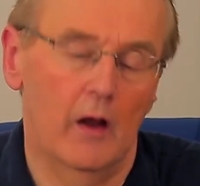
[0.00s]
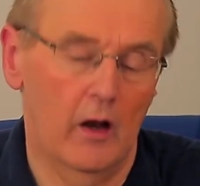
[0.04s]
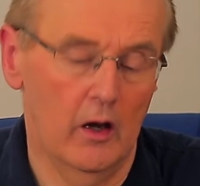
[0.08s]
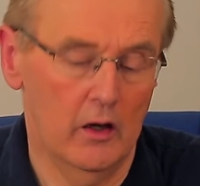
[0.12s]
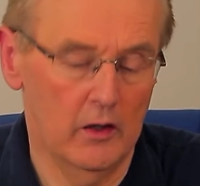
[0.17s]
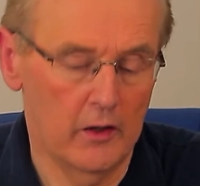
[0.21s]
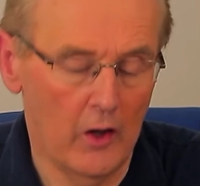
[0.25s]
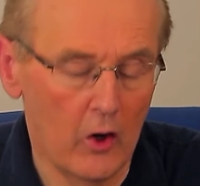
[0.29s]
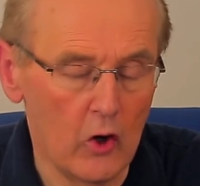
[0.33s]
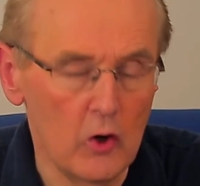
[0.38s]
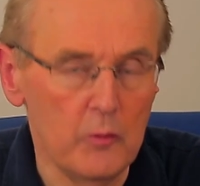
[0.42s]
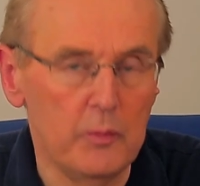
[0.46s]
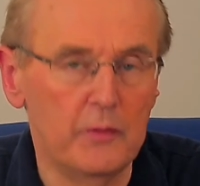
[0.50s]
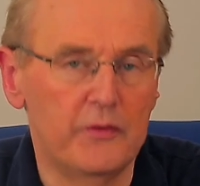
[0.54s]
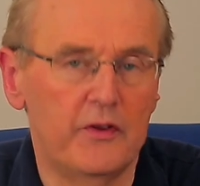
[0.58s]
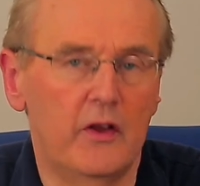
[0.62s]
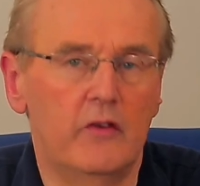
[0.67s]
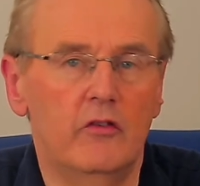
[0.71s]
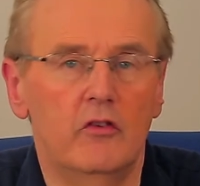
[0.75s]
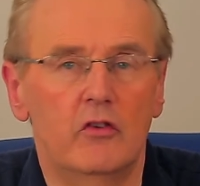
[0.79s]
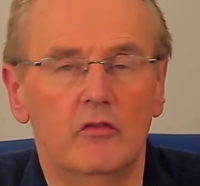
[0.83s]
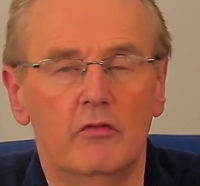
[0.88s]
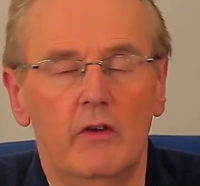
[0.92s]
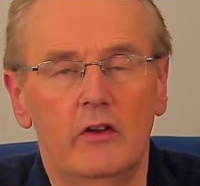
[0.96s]
A low
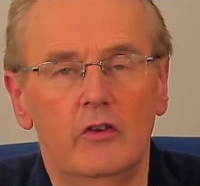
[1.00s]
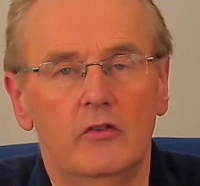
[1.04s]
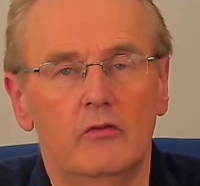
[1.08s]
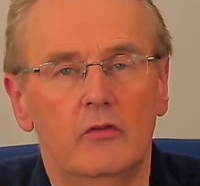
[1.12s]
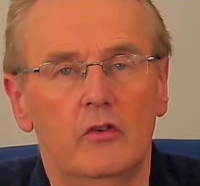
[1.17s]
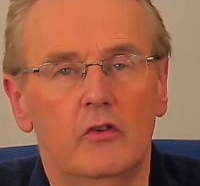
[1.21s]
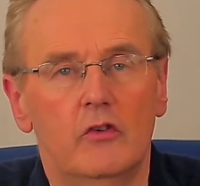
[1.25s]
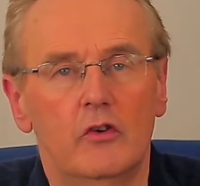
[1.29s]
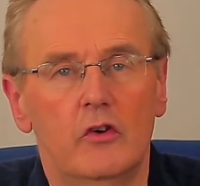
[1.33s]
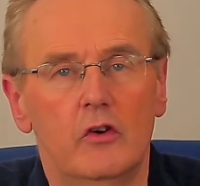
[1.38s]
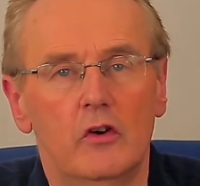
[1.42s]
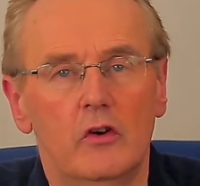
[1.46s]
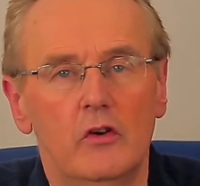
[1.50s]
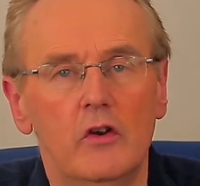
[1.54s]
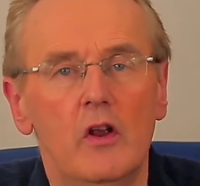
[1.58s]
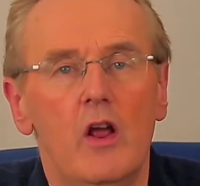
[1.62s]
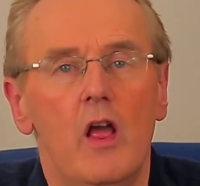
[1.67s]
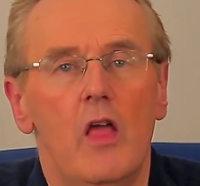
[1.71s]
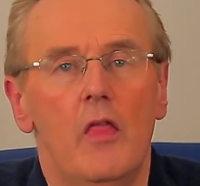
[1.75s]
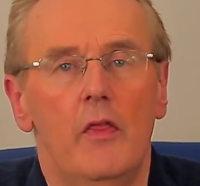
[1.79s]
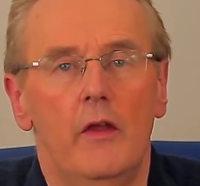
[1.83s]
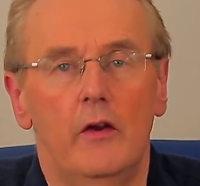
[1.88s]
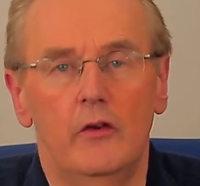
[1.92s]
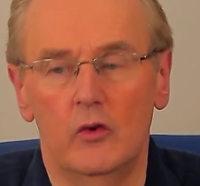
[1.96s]
percentage rate of return,
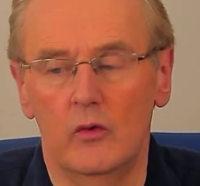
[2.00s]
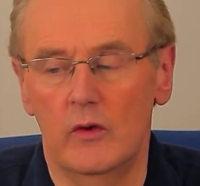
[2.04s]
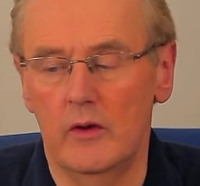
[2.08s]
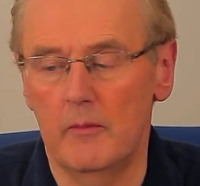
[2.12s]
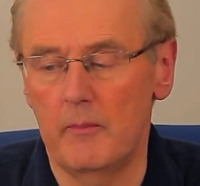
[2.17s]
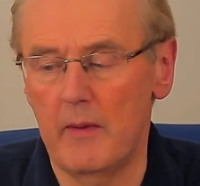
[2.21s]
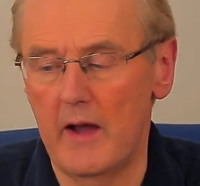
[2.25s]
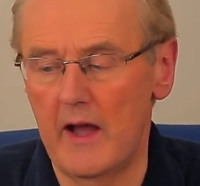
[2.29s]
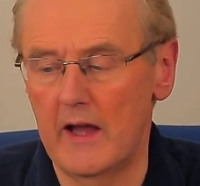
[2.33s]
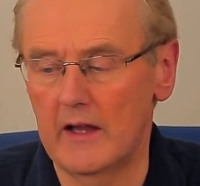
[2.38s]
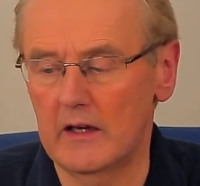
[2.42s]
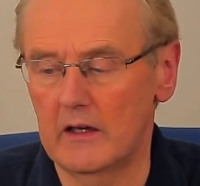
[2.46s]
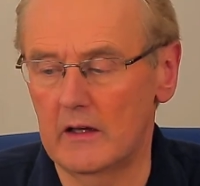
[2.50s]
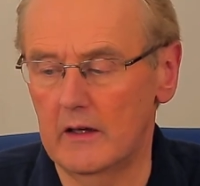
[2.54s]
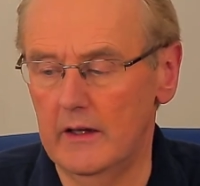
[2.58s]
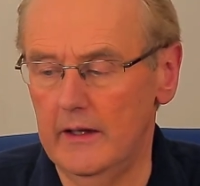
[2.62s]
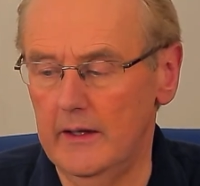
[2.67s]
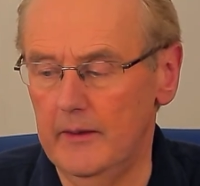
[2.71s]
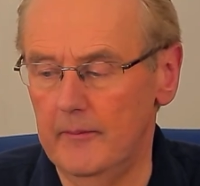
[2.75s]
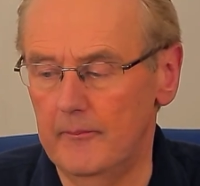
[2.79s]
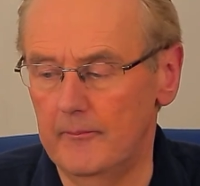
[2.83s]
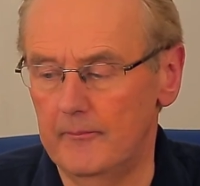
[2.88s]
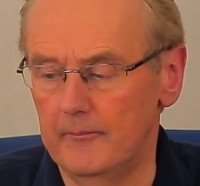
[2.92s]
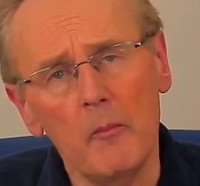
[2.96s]
they're doing
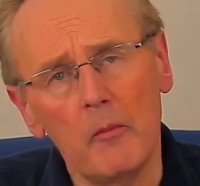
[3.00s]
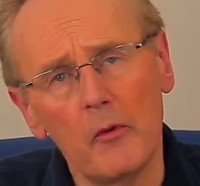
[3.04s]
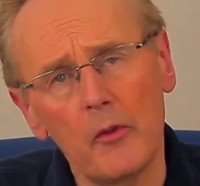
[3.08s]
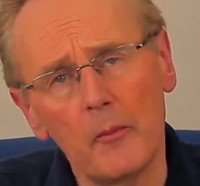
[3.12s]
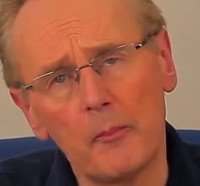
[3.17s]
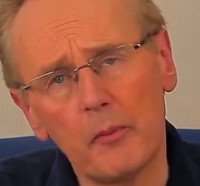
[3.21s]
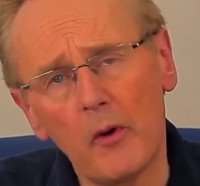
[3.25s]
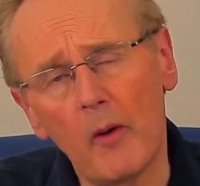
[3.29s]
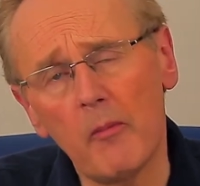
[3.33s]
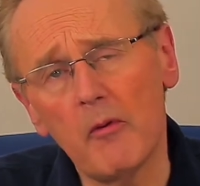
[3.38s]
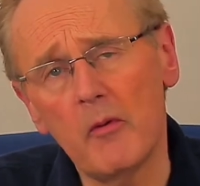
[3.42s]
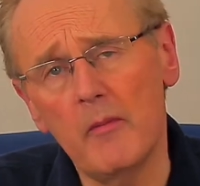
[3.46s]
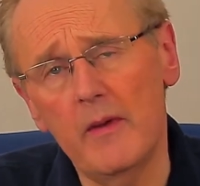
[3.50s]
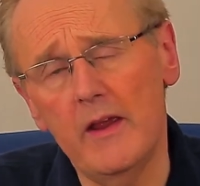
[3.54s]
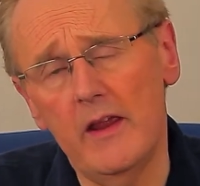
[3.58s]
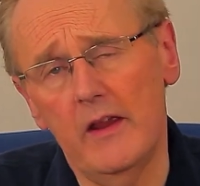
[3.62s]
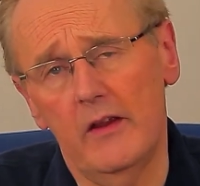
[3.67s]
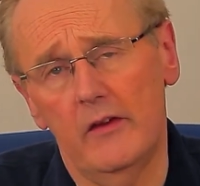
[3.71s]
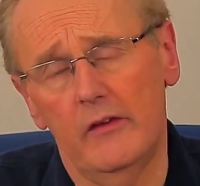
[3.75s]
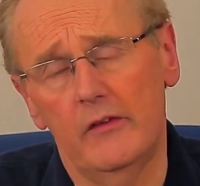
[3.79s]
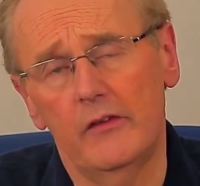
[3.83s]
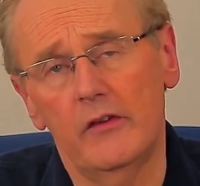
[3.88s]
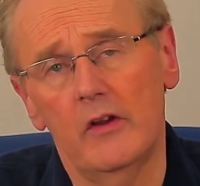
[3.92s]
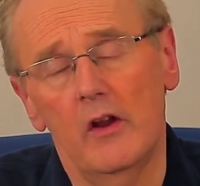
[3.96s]
badly. But the problem
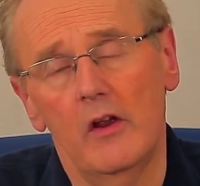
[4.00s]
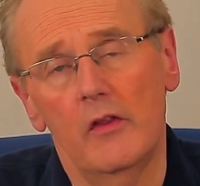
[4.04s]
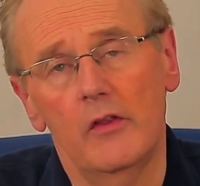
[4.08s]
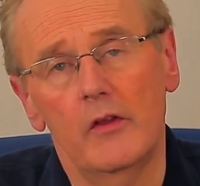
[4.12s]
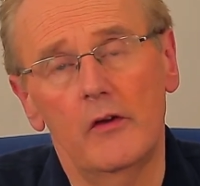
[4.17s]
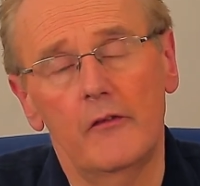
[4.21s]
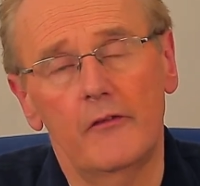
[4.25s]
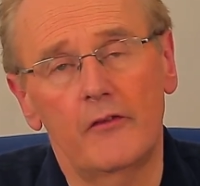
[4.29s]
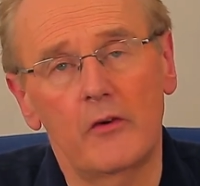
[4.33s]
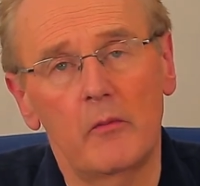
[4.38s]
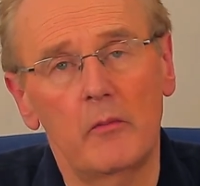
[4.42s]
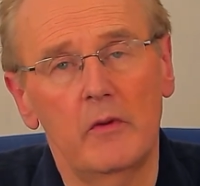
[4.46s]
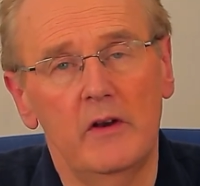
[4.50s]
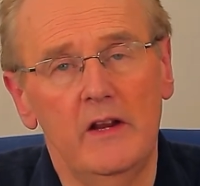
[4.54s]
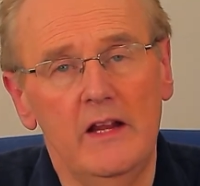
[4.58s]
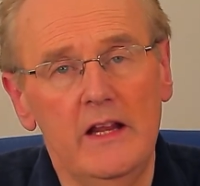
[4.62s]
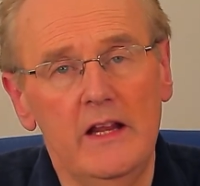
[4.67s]
is that from an